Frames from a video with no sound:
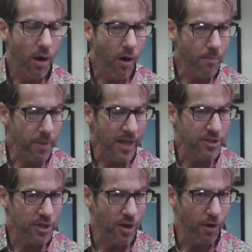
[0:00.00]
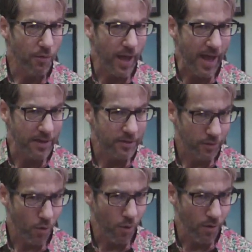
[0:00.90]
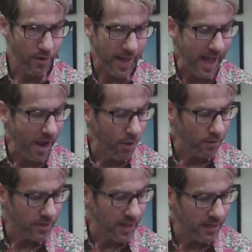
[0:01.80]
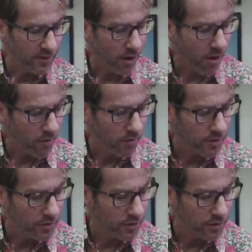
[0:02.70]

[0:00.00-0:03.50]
arpeggio that chord out, and it's harder to